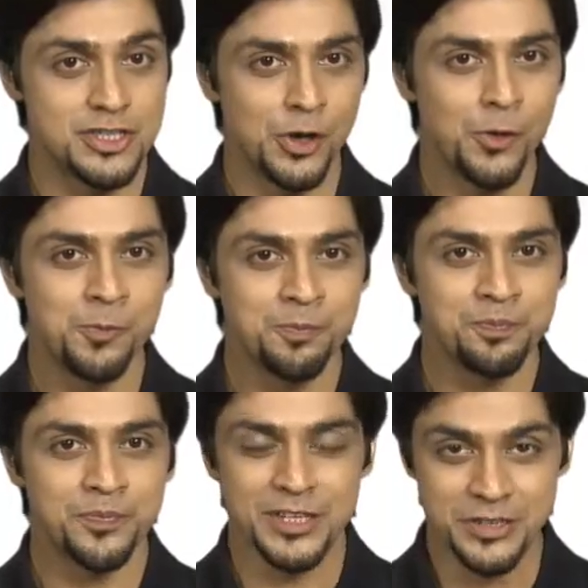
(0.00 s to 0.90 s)

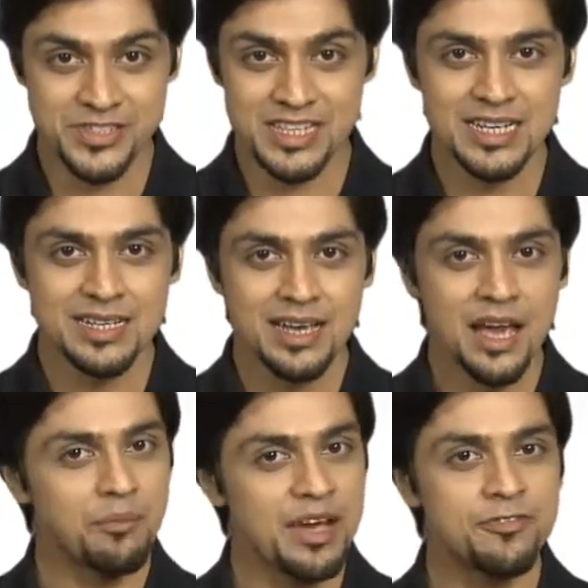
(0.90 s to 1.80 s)
So, you see,
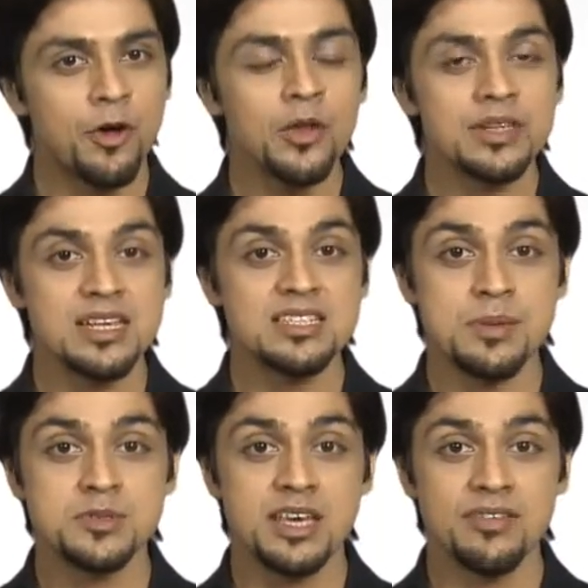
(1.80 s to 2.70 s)
by following the
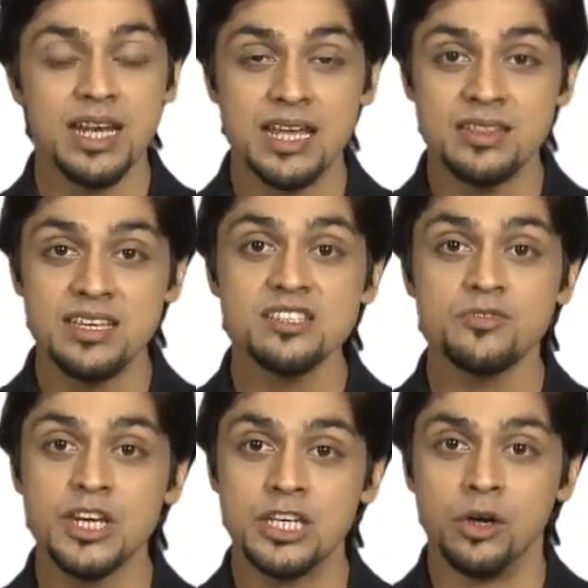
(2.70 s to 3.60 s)
steps given in this
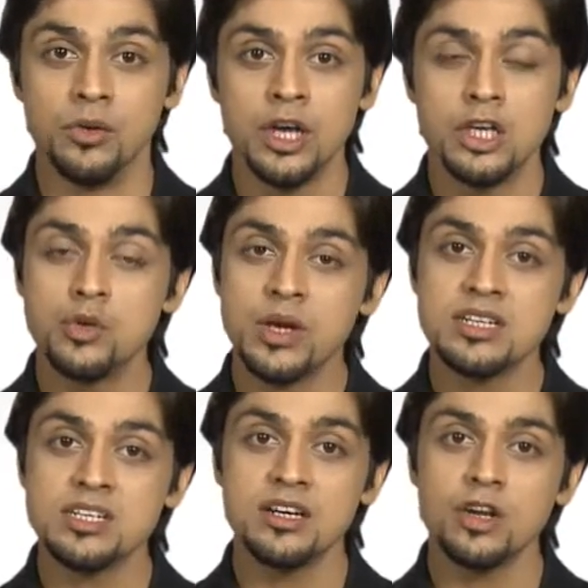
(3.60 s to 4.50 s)
video, you
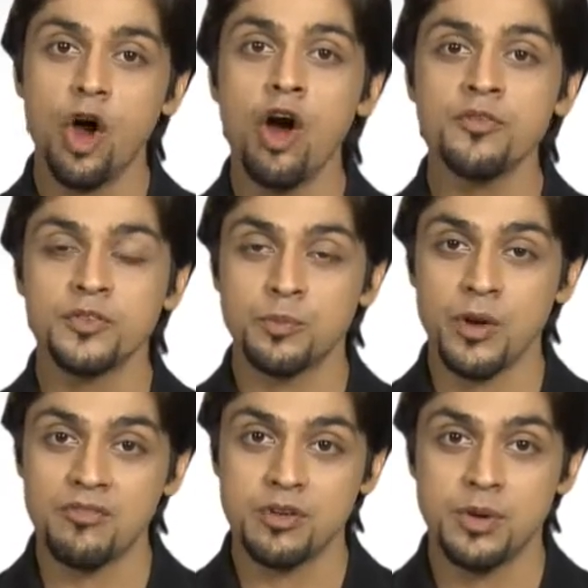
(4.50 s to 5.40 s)
can turn off the
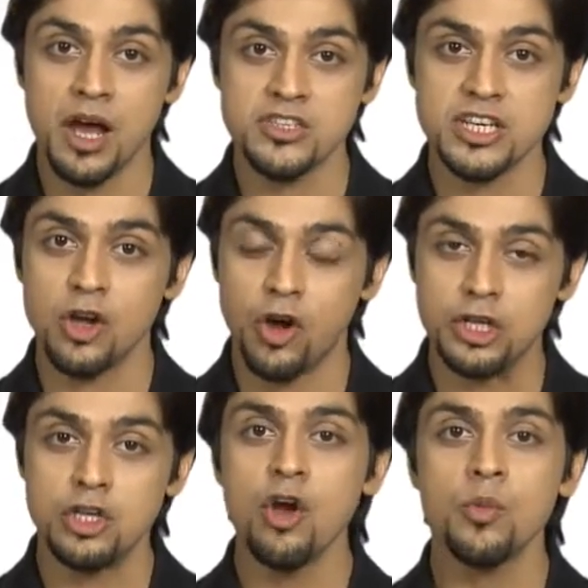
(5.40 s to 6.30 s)
private browsing
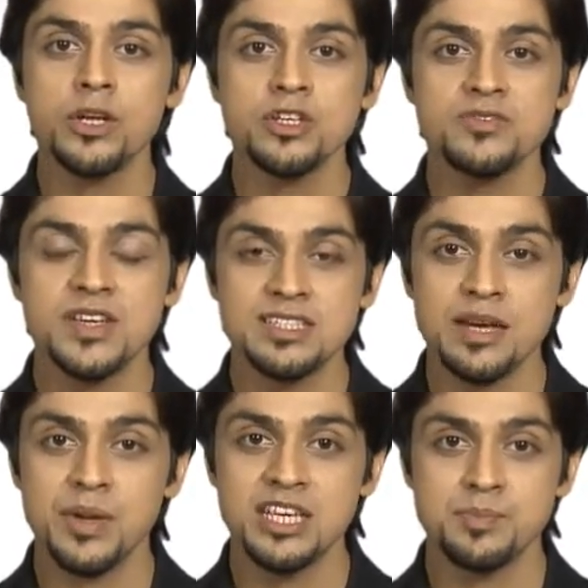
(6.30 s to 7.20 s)
on your Windows
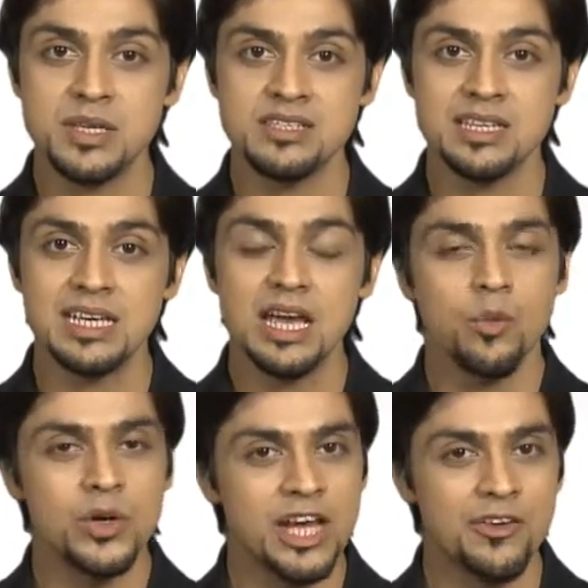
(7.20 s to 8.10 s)
Vista-based
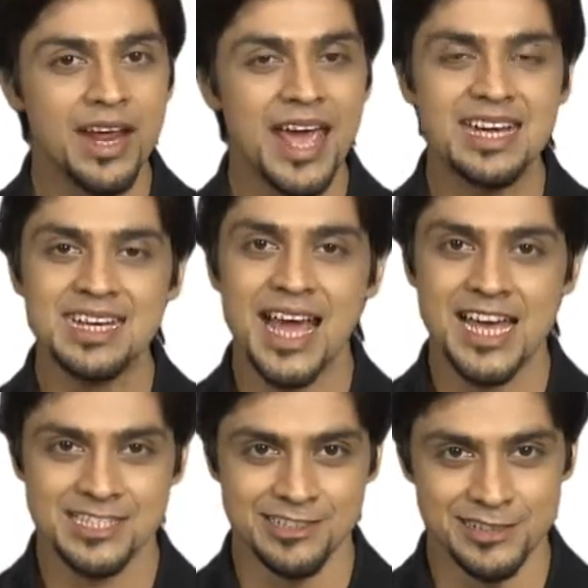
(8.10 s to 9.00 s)
PC without any
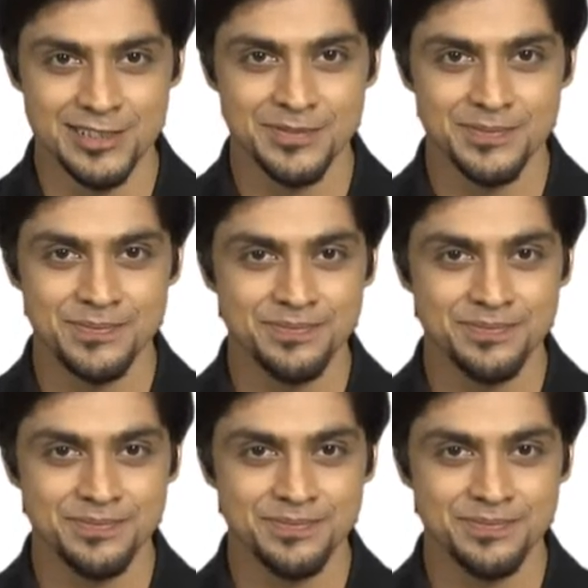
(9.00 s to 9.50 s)
hassles.